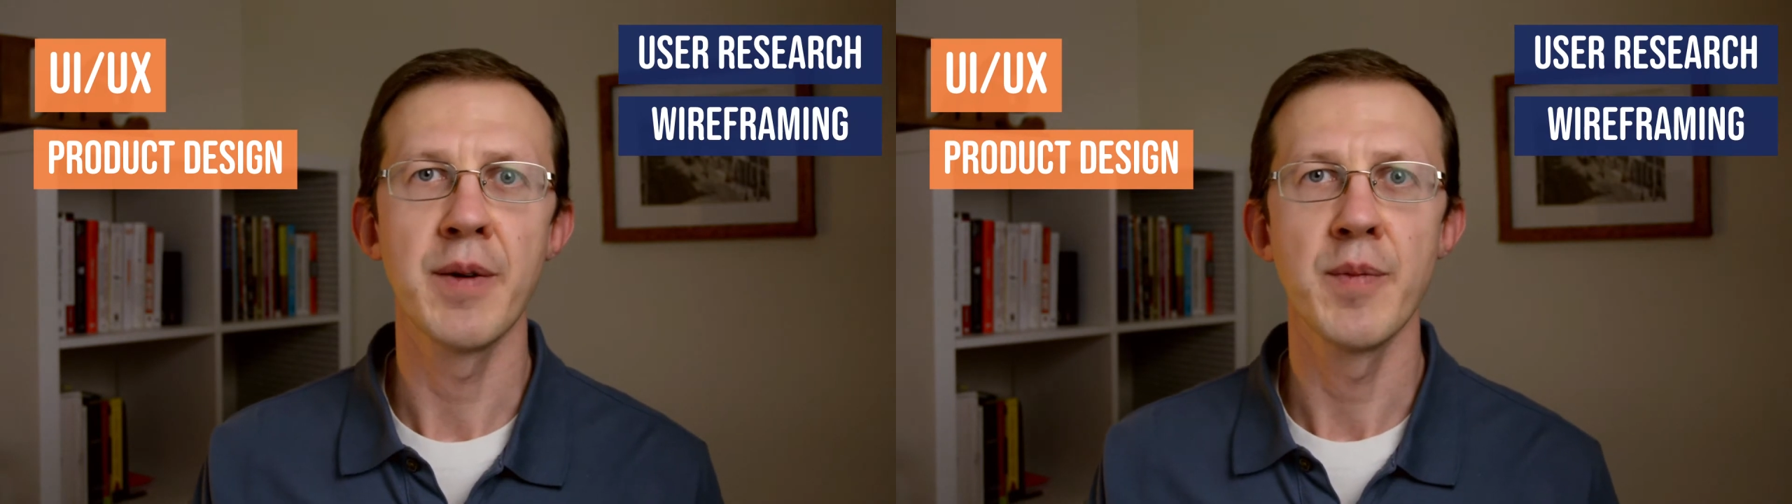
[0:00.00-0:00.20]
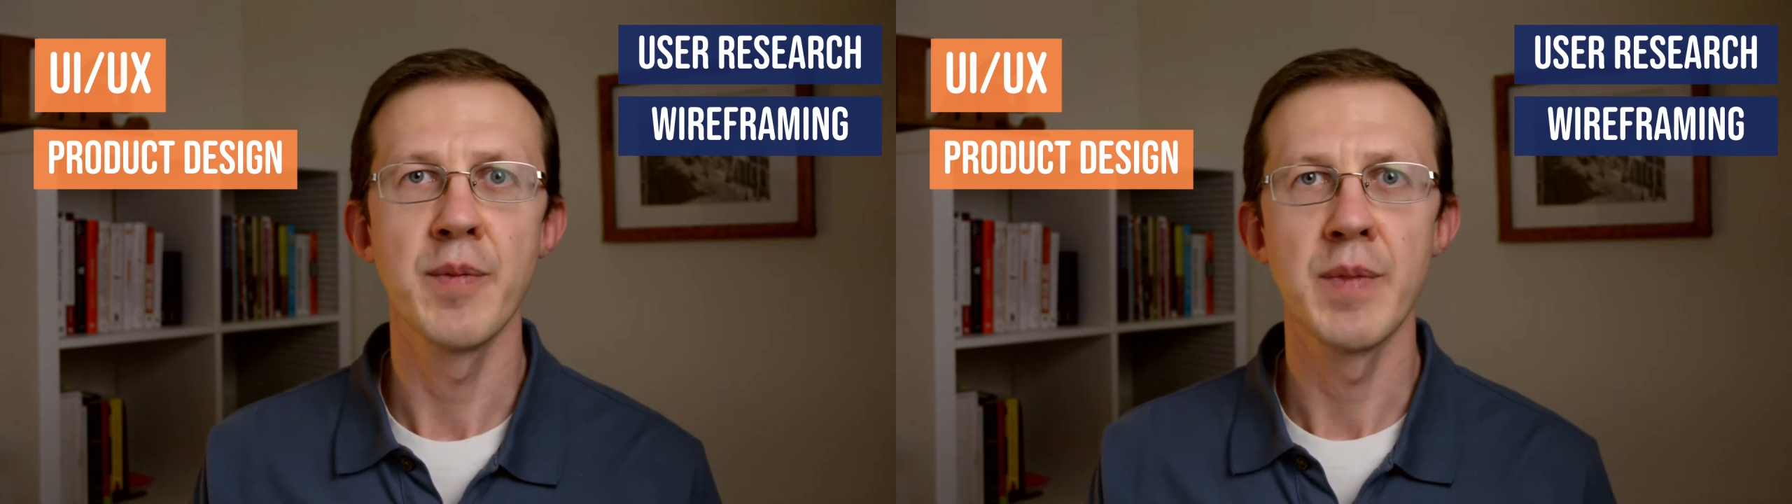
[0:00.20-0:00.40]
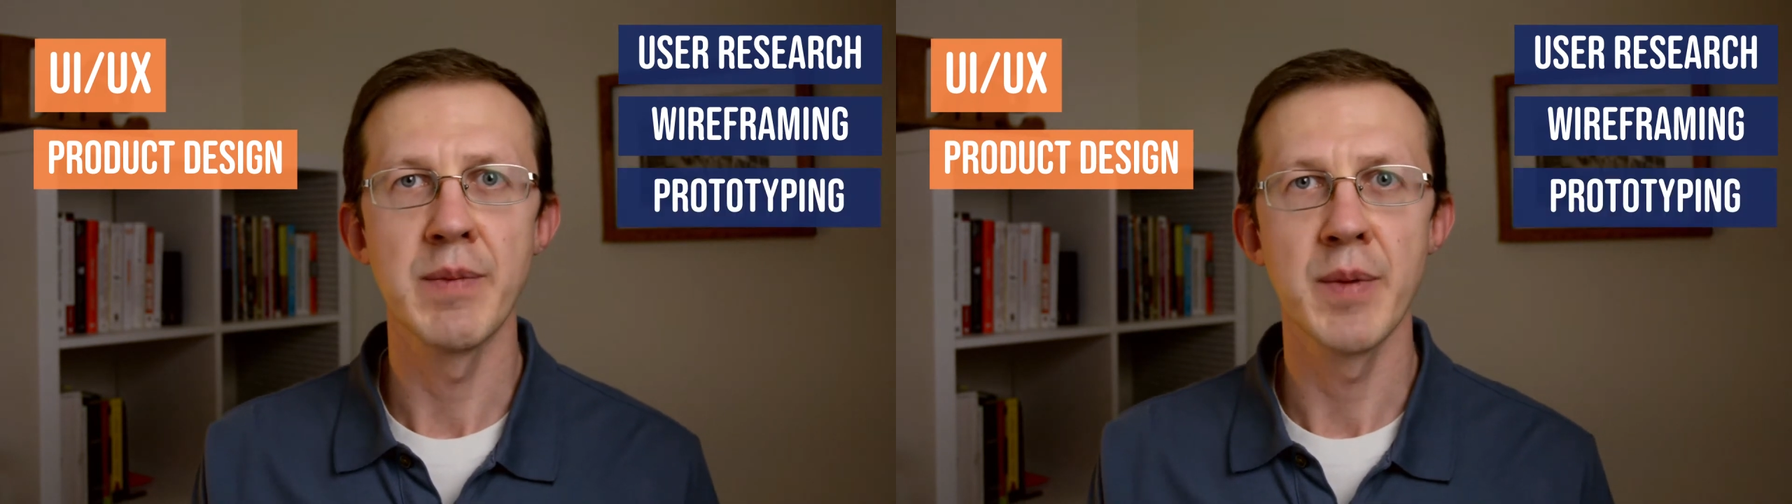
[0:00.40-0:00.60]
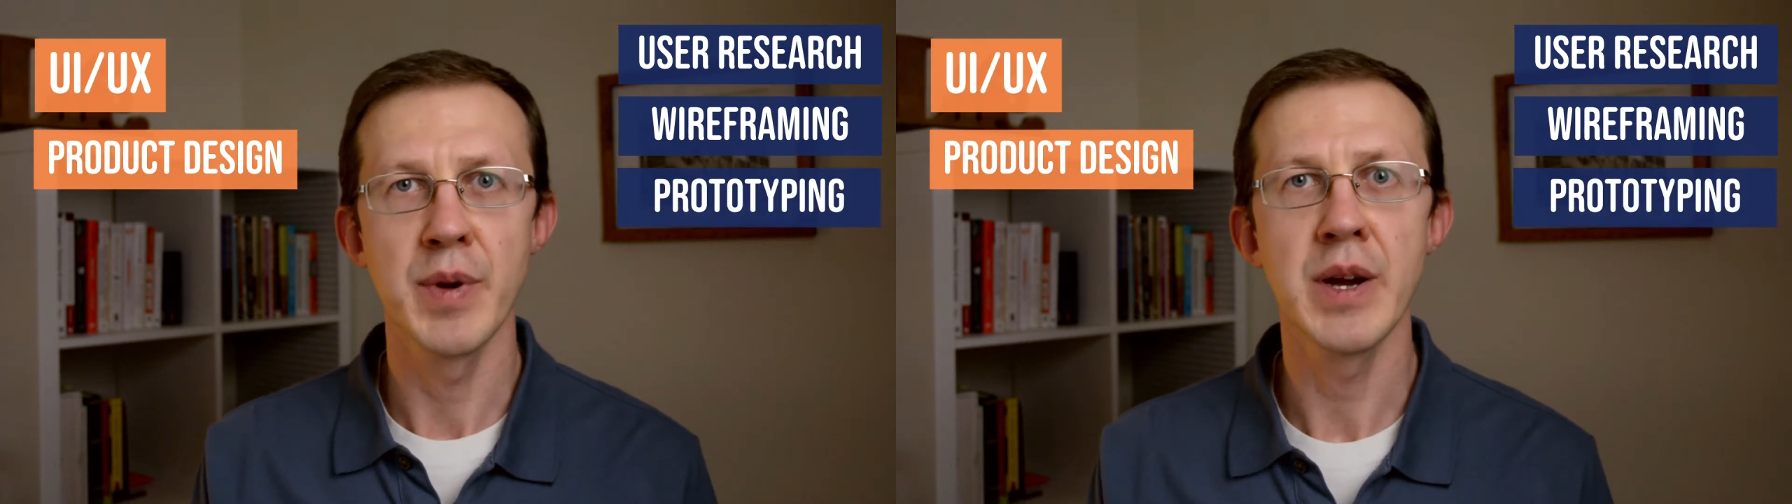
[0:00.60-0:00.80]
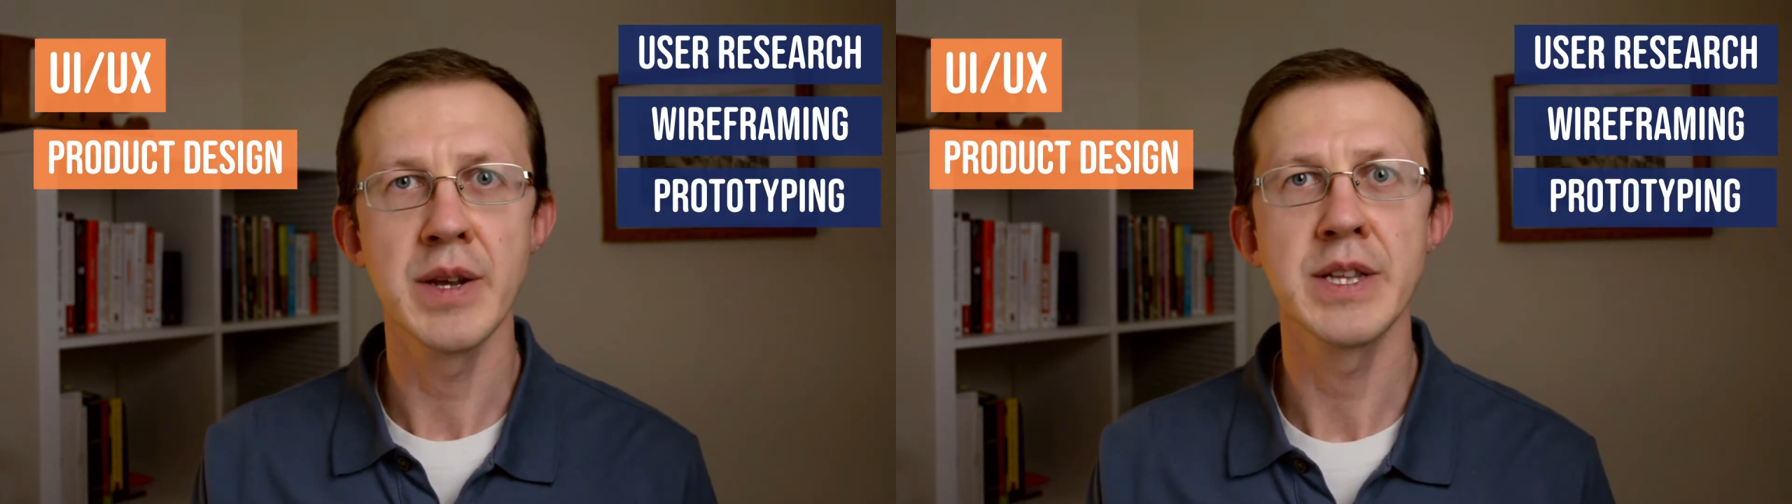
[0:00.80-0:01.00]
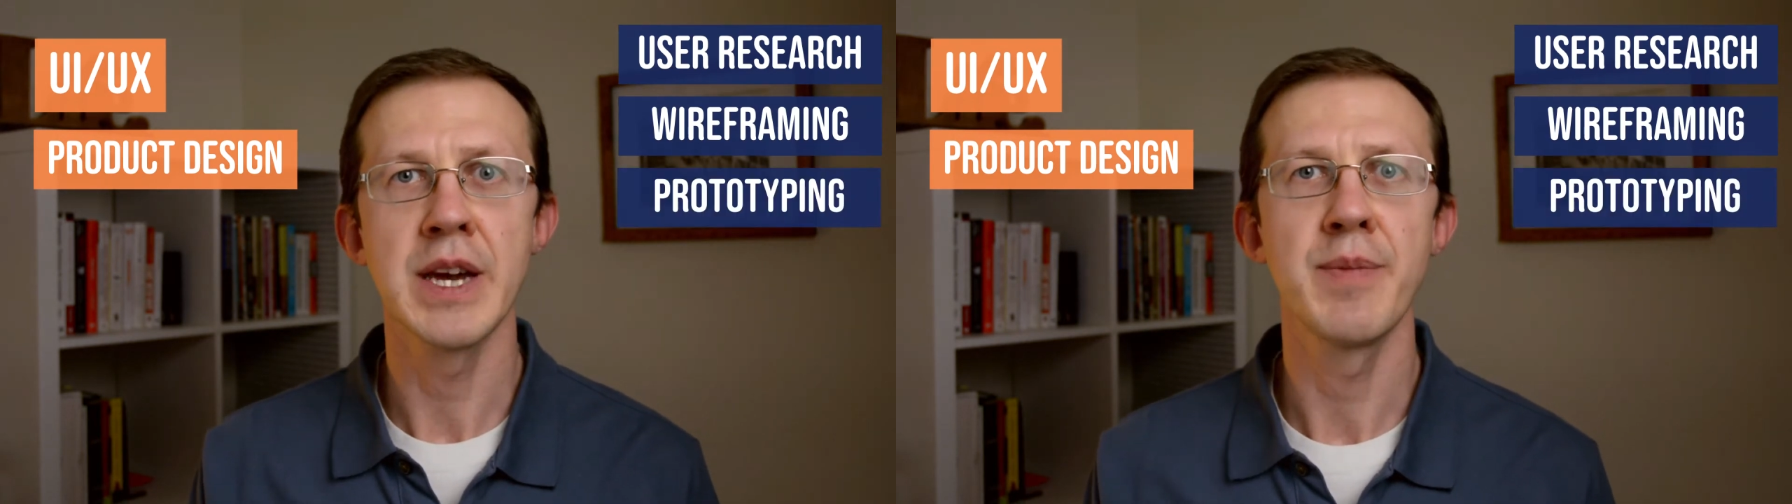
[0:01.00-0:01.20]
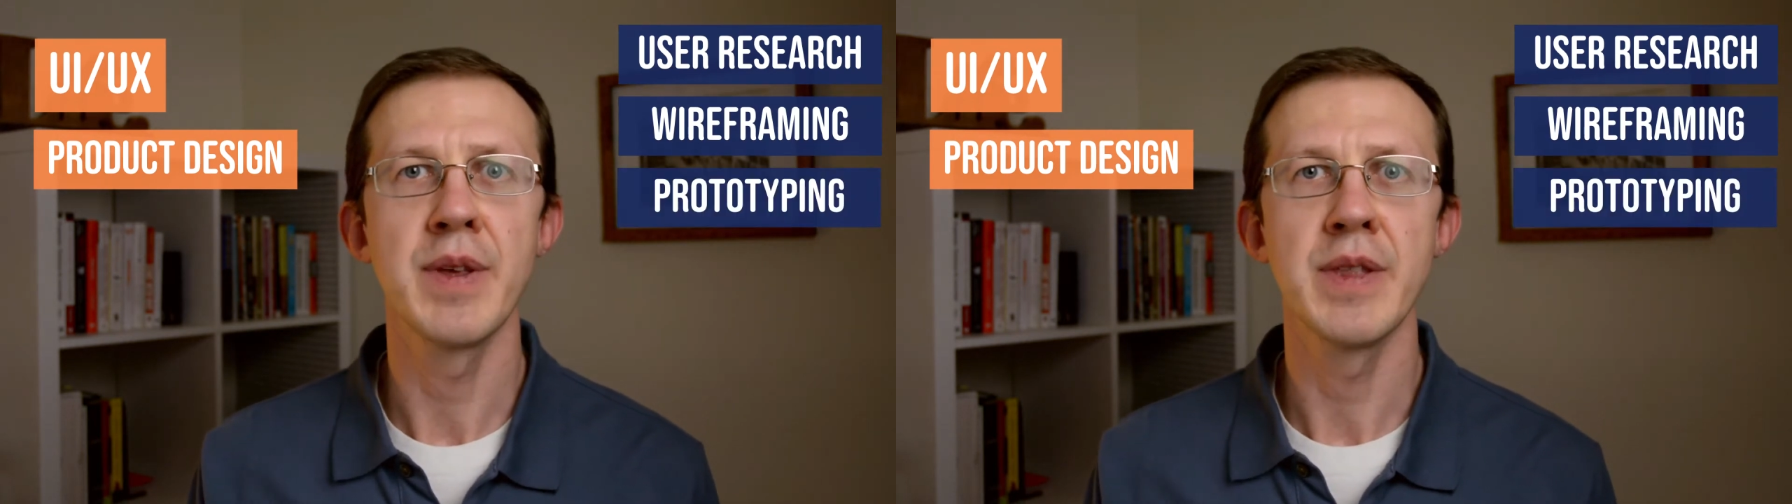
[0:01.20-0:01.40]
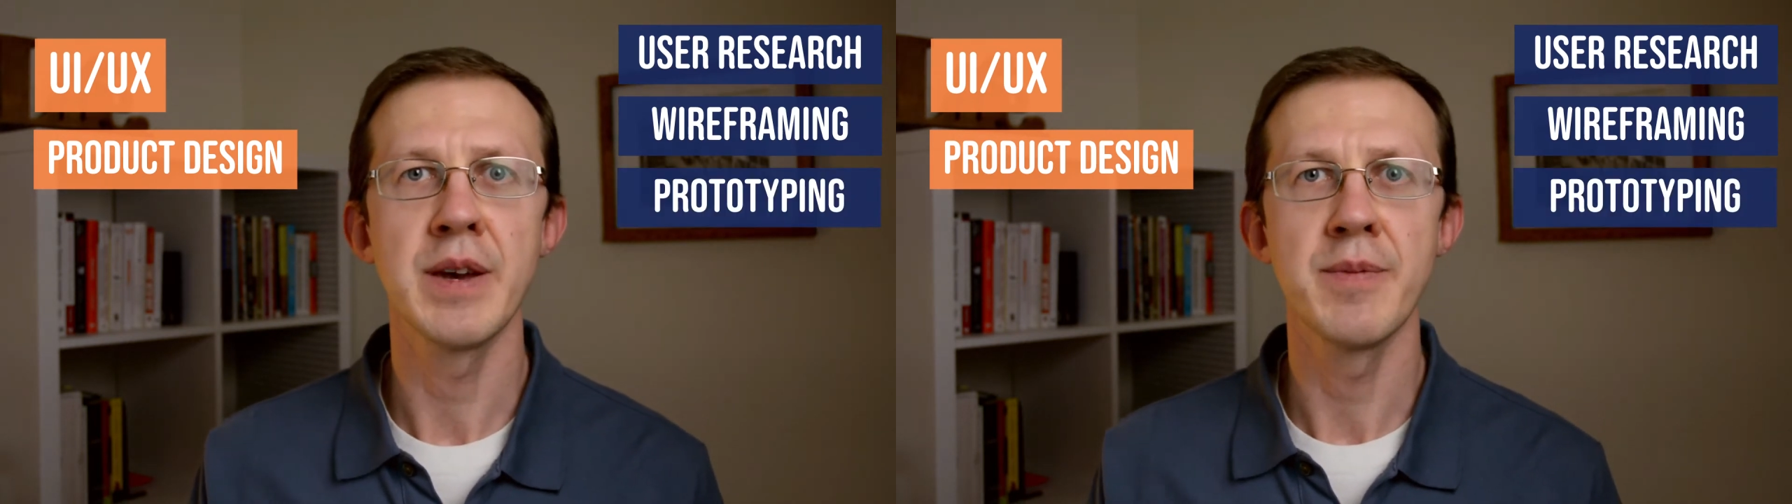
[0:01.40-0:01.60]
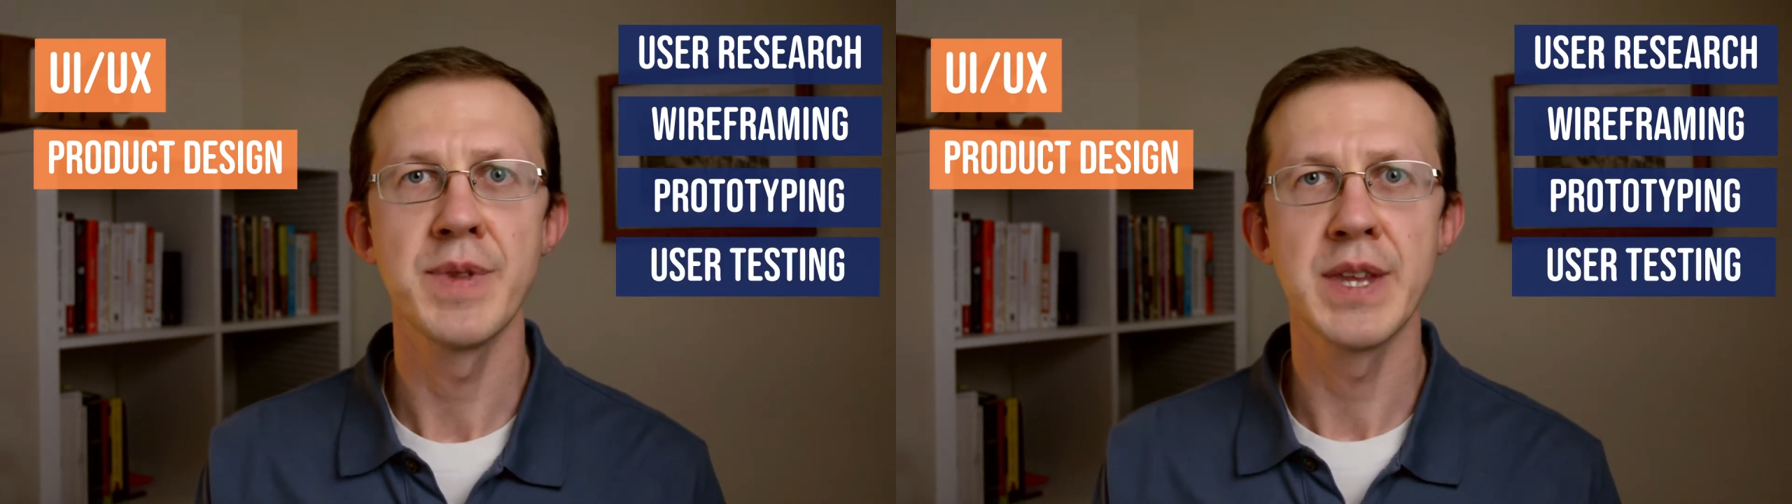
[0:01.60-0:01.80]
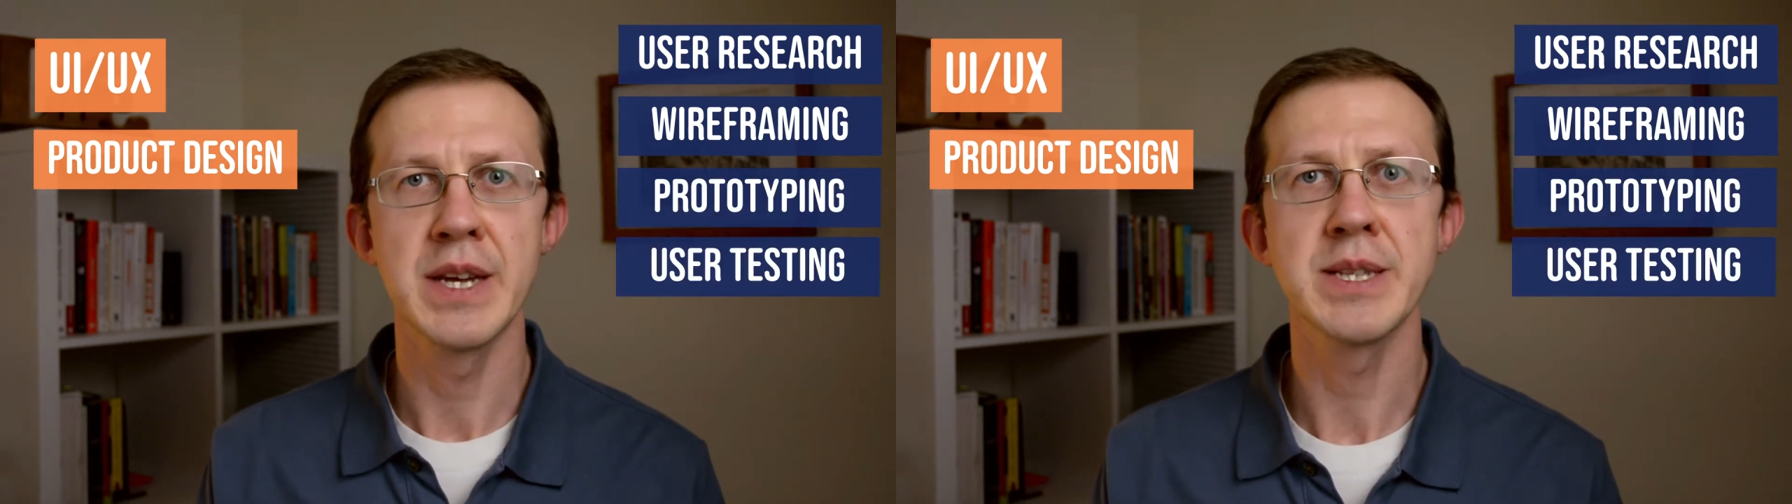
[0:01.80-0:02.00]
maybe prototyping them,
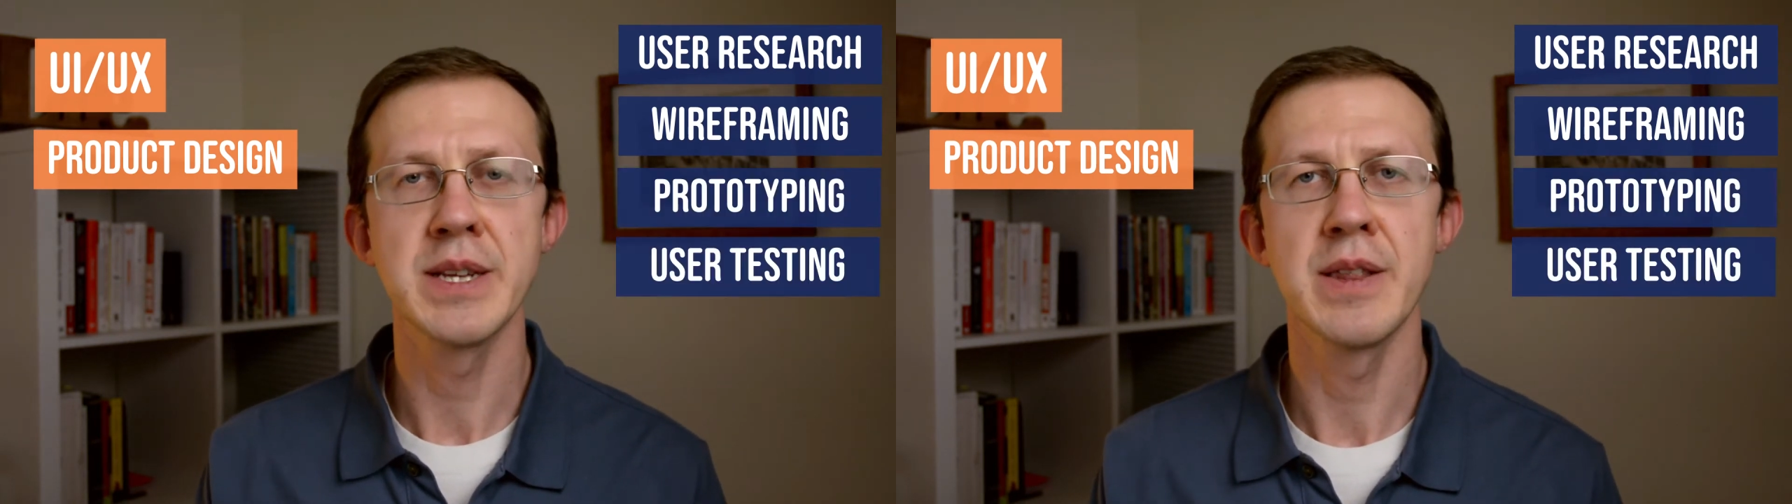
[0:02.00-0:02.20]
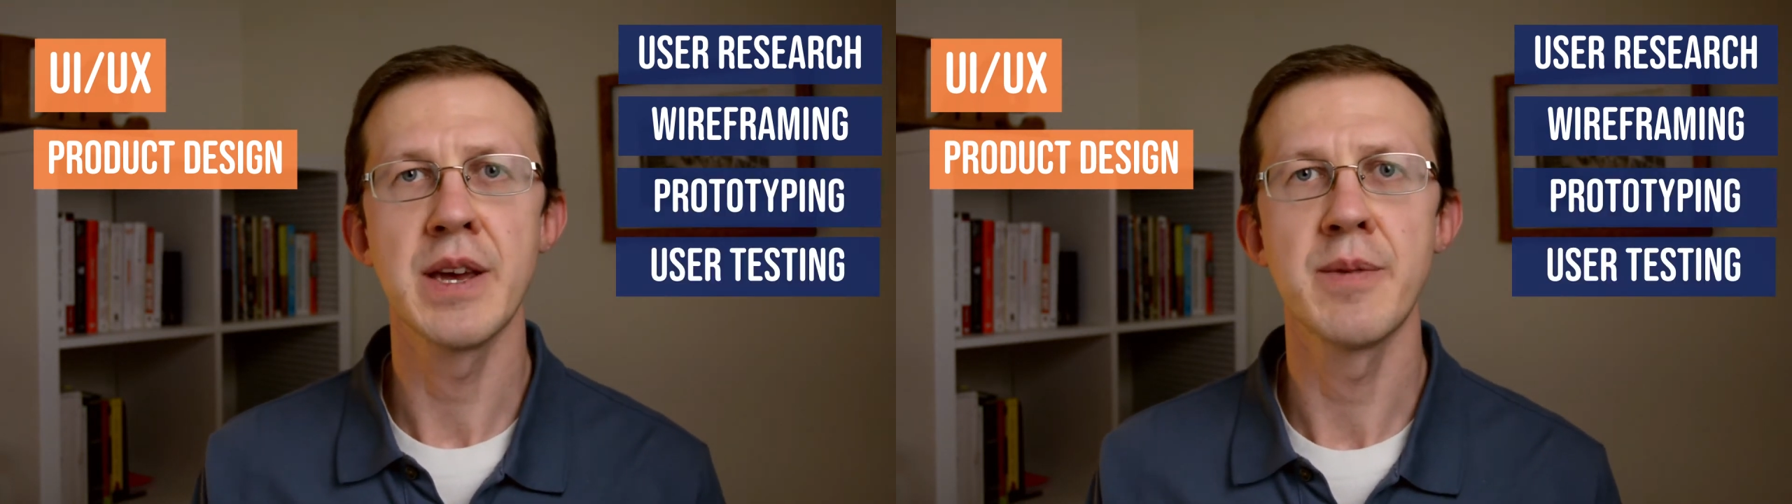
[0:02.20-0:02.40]
testing them,